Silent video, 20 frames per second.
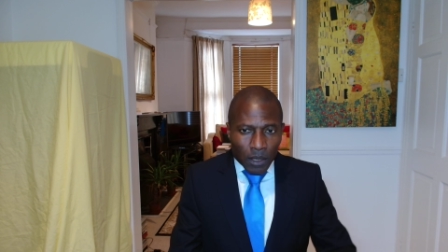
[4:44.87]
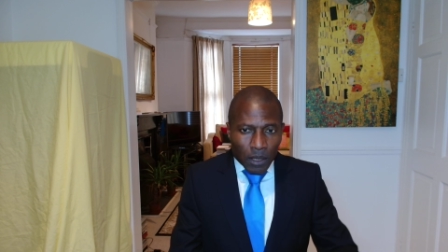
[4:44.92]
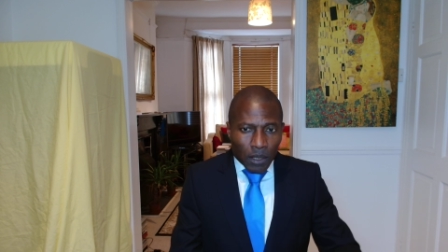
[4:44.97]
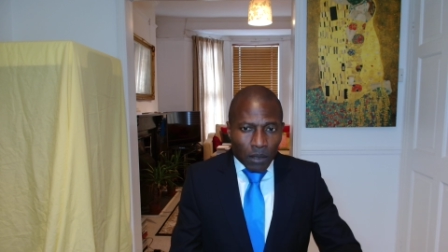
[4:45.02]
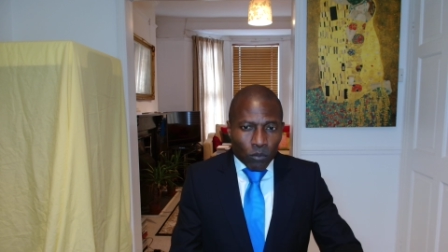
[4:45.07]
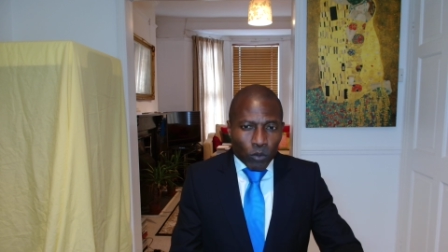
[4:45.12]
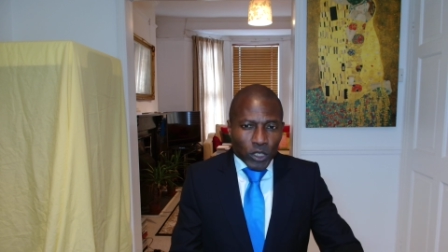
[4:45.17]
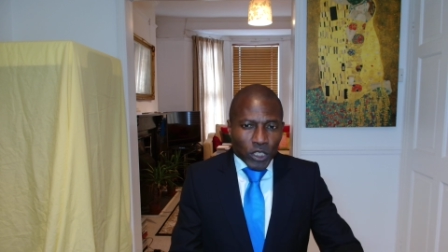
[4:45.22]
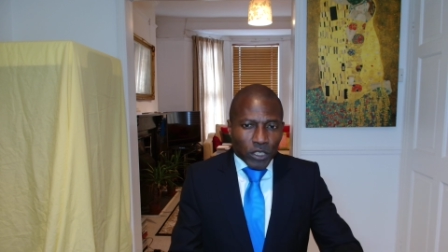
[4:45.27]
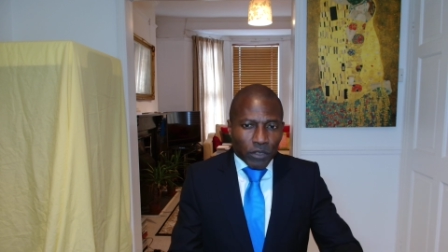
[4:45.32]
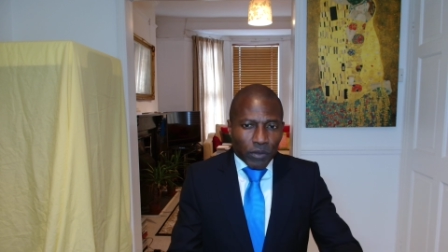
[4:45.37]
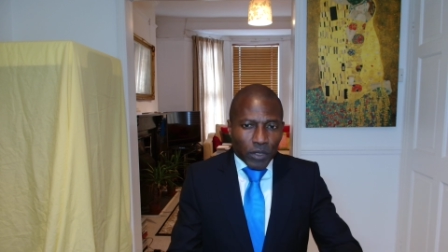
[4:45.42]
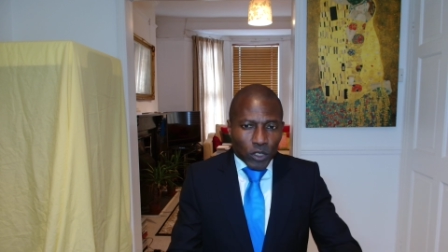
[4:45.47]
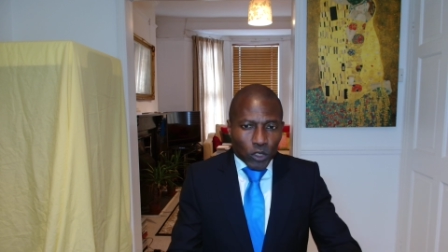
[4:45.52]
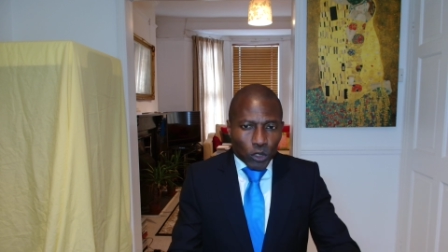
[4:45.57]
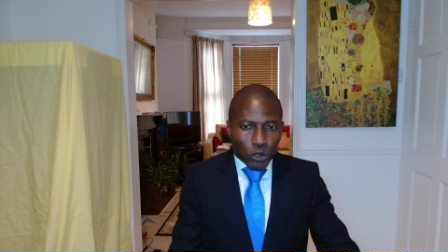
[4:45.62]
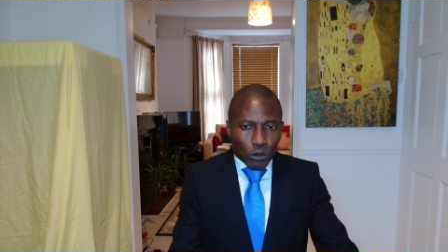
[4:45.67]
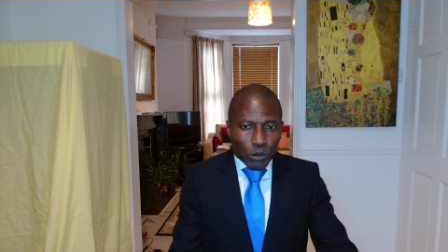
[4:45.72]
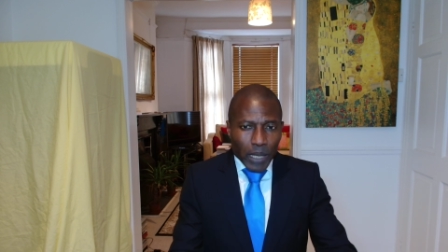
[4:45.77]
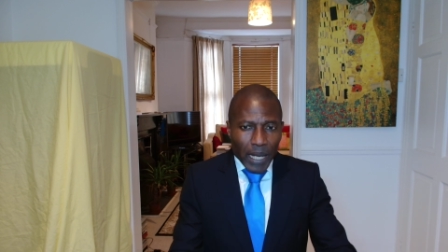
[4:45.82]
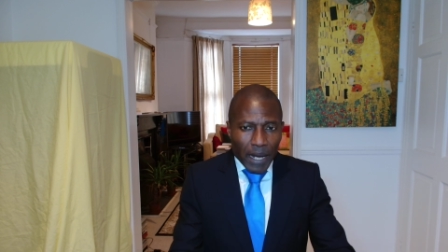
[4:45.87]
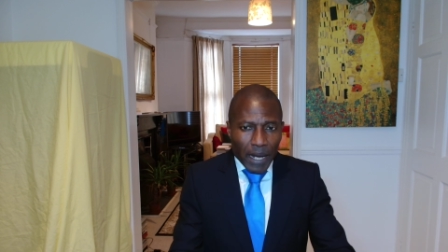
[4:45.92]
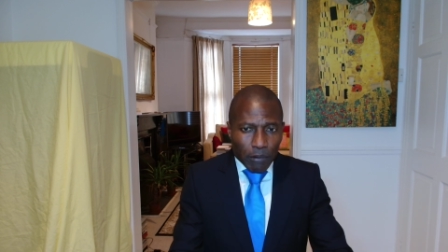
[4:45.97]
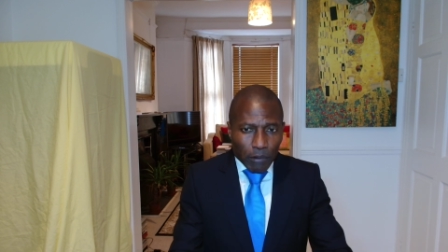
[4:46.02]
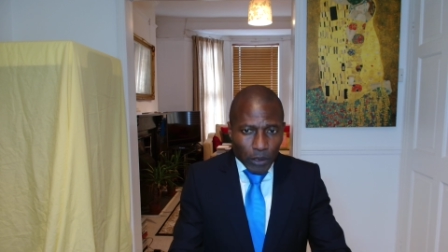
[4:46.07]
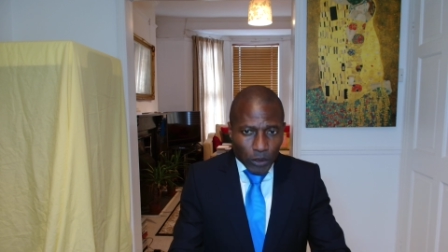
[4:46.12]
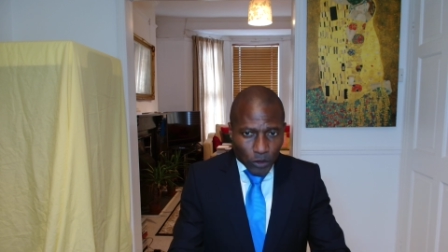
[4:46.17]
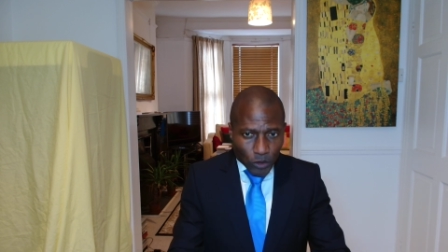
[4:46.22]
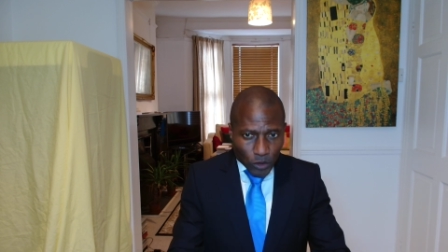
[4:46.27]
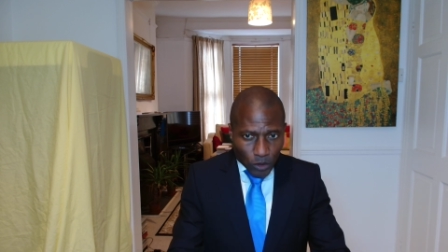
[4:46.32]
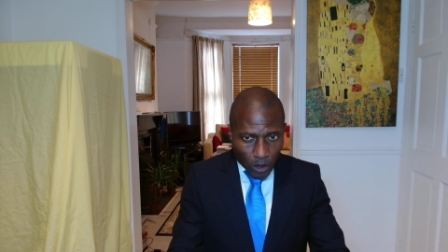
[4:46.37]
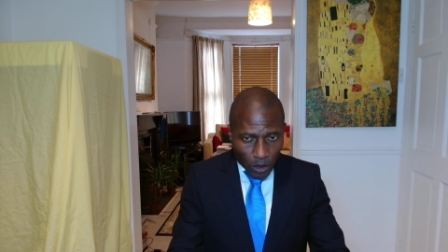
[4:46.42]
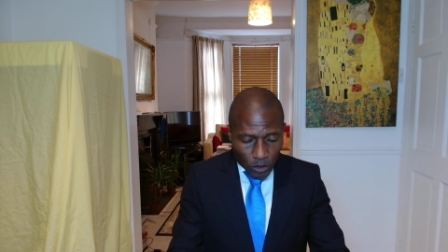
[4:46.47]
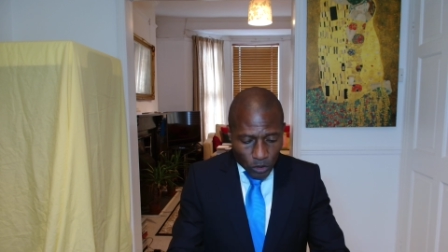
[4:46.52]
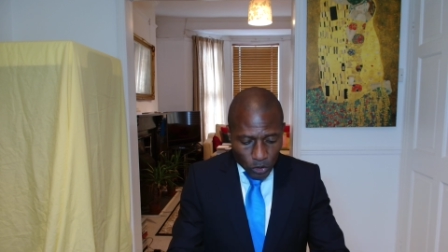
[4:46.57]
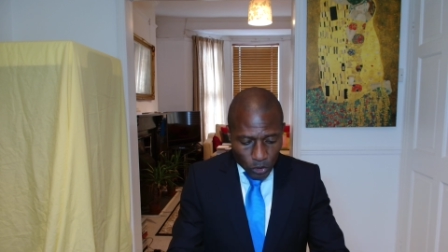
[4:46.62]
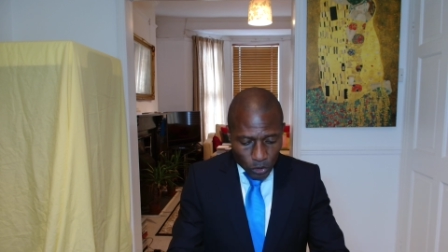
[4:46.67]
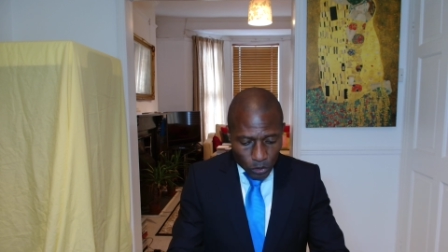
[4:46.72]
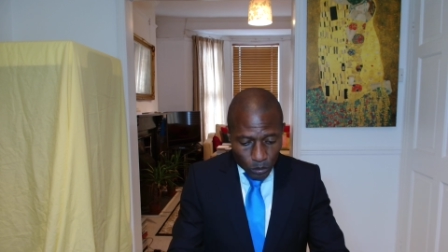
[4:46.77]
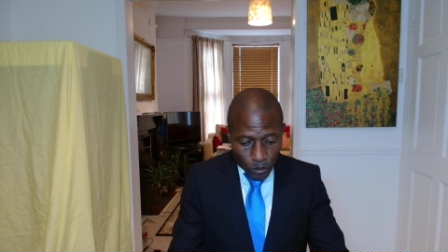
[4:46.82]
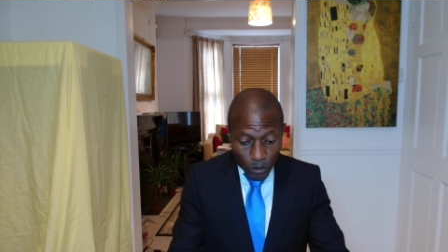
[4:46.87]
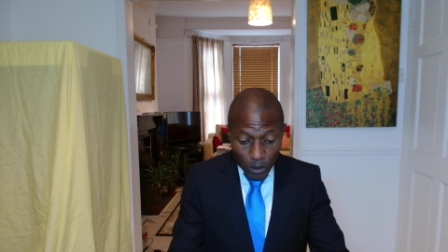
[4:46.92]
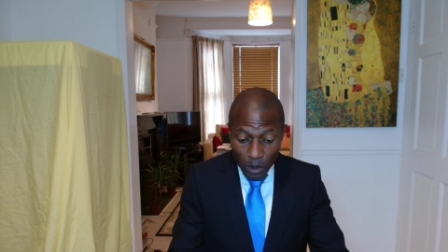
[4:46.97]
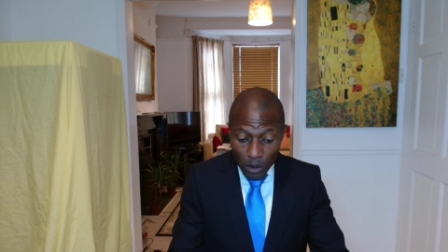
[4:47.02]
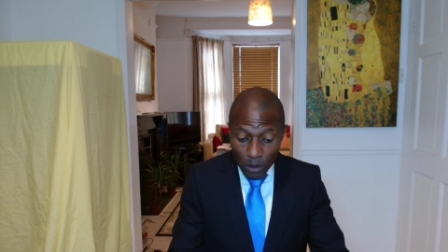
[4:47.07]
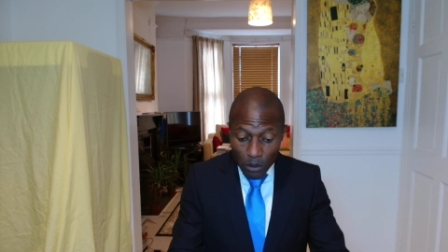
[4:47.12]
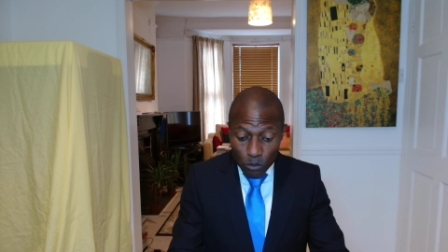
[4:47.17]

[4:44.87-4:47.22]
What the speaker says: Which of the two errors should